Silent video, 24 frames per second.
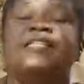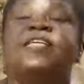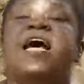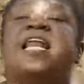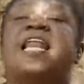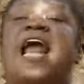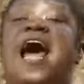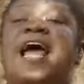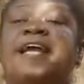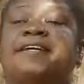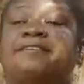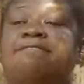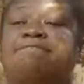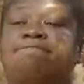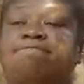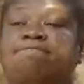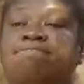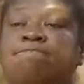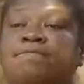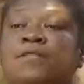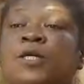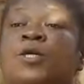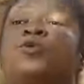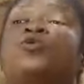It's a lie.
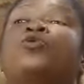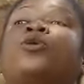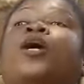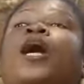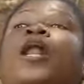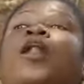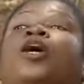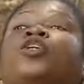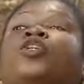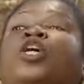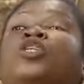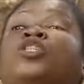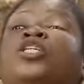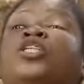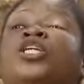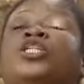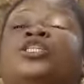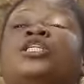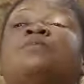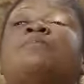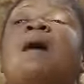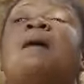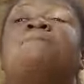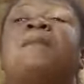You cannot shorten
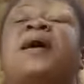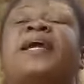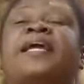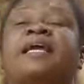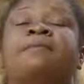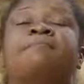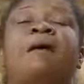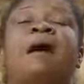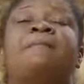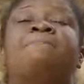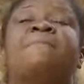it. It might be